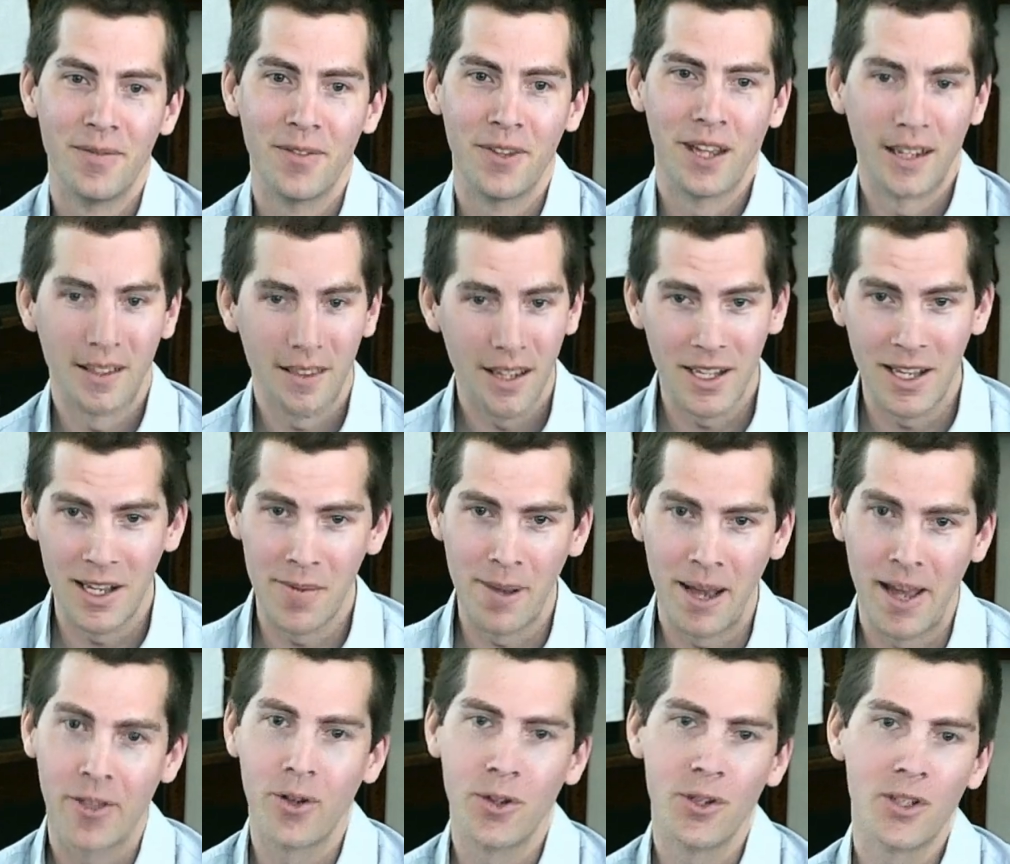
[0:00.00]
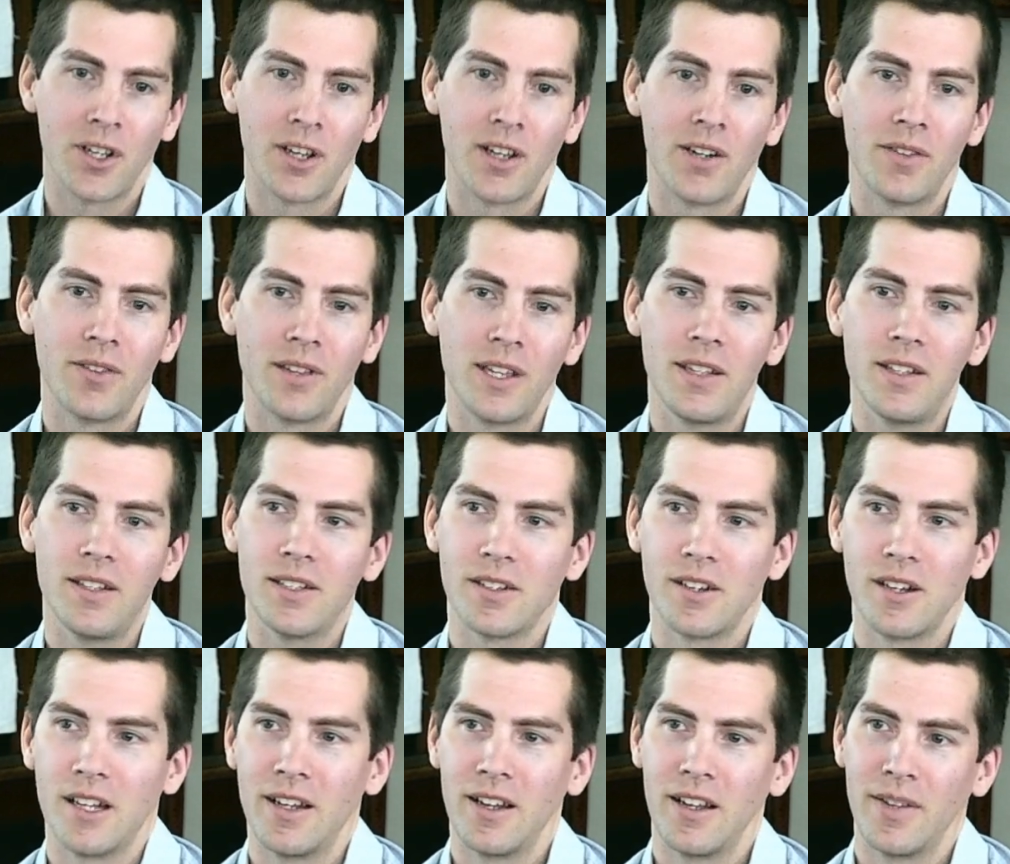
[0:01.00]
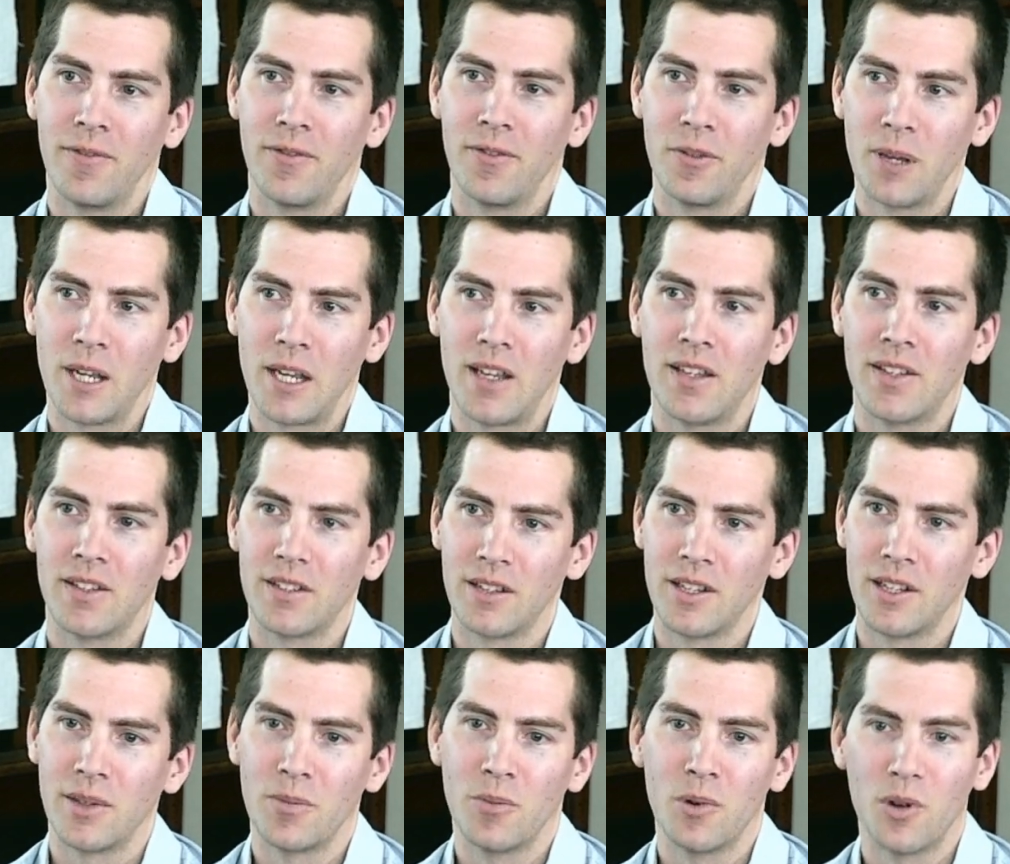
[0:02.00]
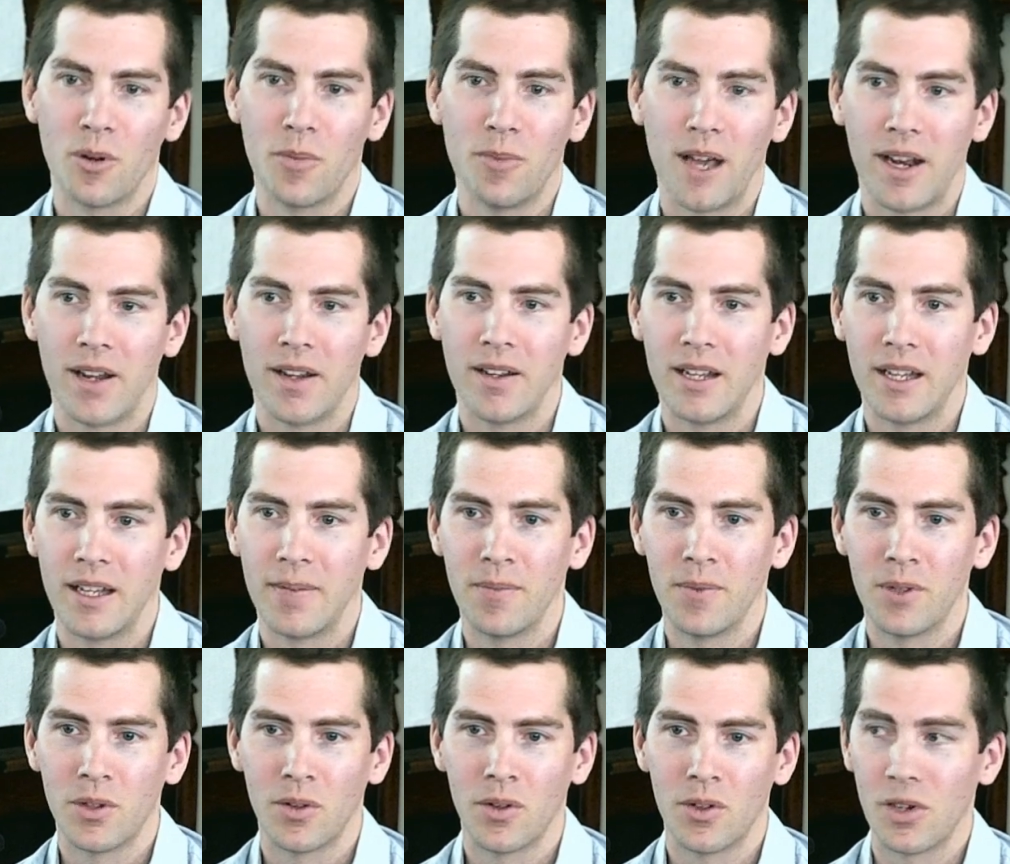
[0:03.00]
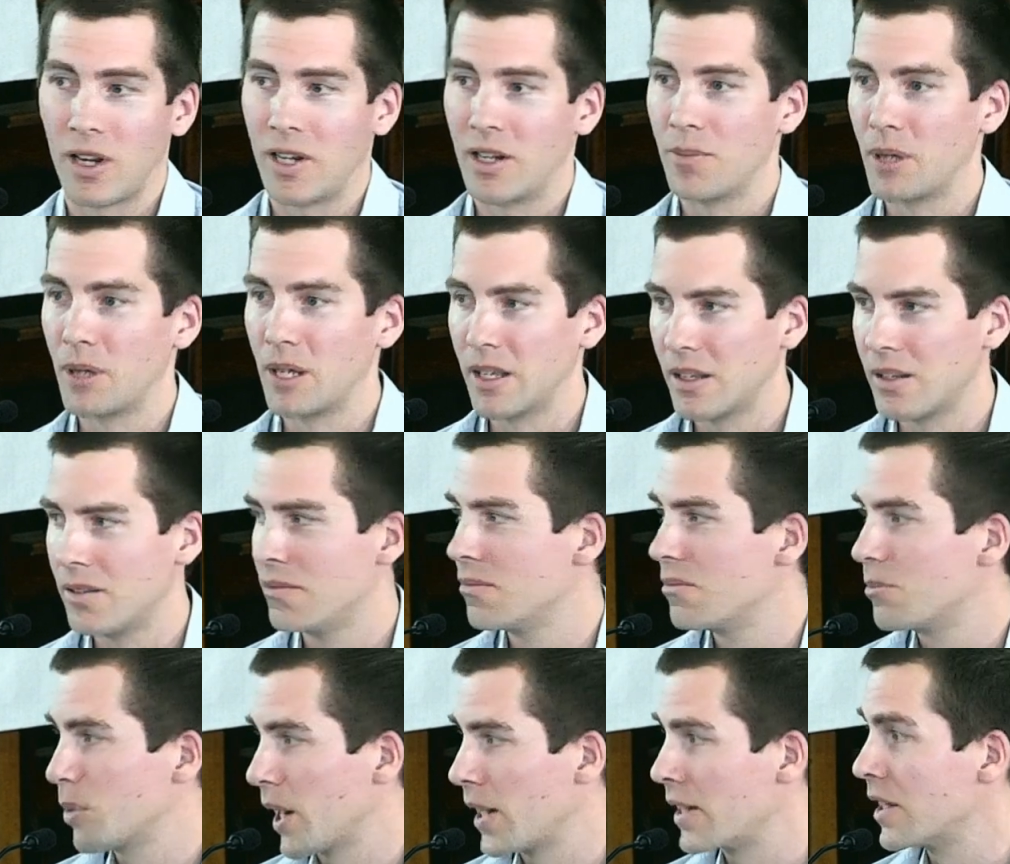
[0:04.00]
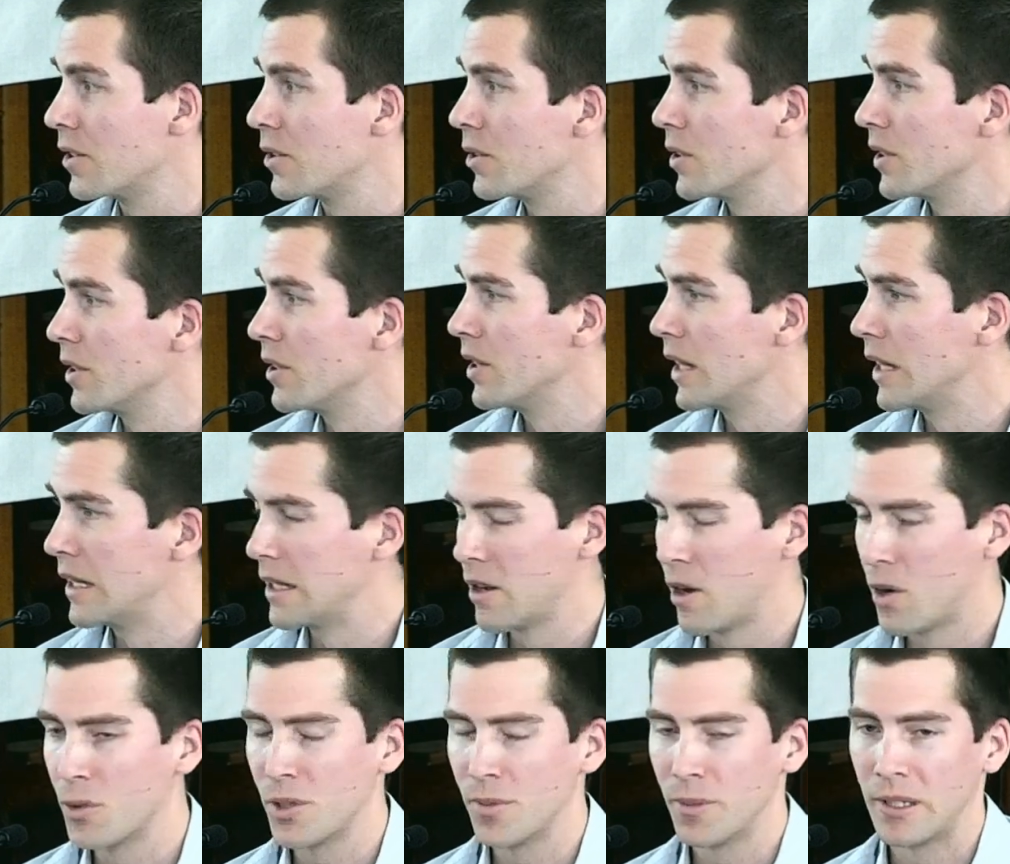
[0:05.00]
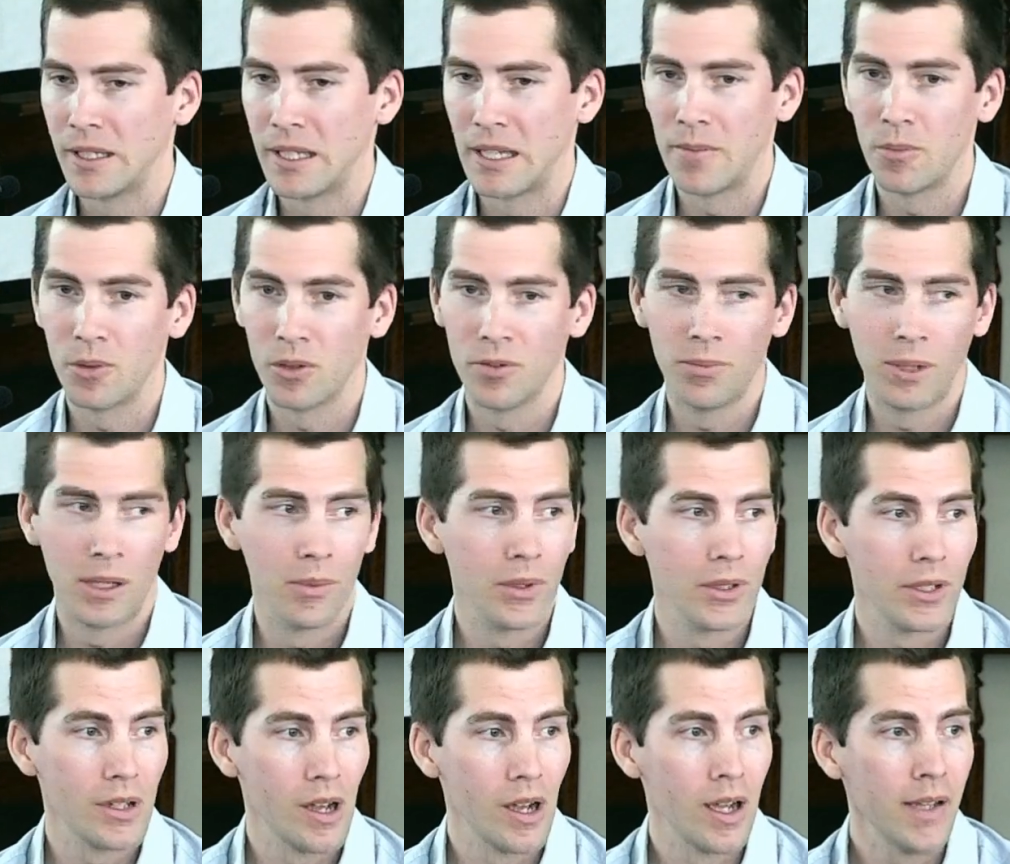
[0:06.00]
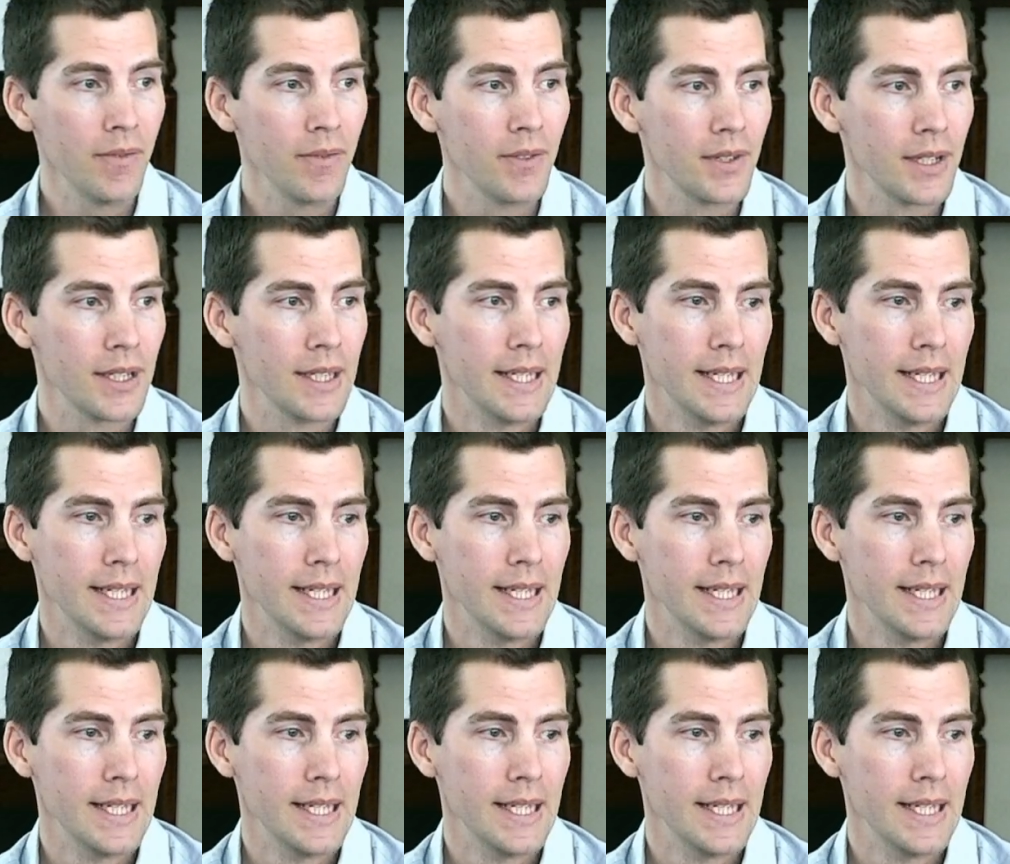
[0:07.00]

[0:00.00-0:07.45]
Like thinking about those kind of things, for me, it's more about sort of trying to be practical and ultimately improve people's lives.